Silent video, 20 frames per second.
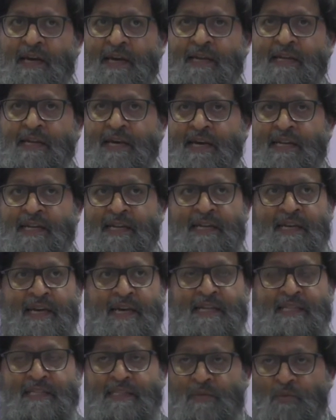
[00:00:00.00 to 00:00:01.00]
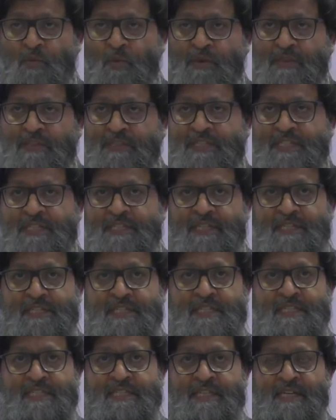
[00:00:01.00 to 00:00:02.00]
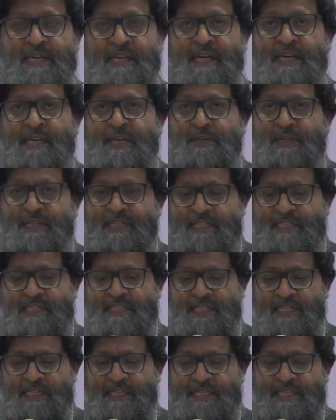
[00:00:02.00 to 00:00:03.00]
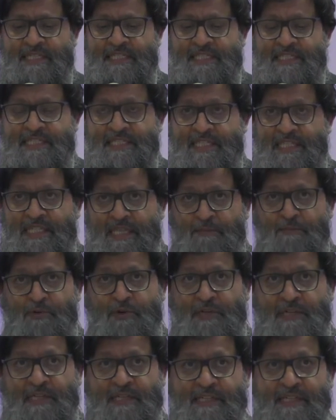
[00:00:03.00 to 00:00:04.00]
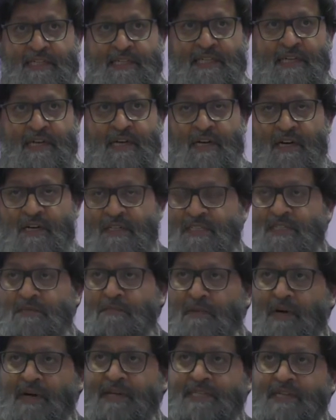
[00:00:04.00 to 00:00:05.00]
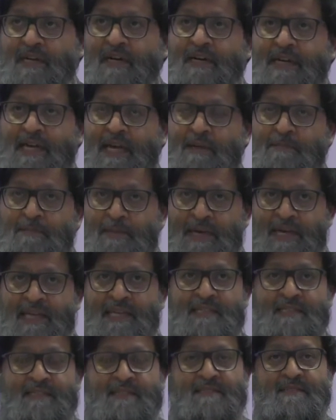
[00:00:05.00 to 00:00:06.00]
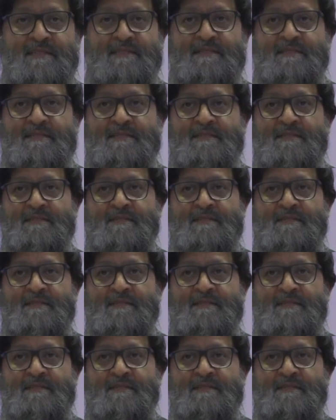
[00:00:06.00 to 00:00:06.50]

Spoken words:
And what this does is, he's deliberately undermined our campaign.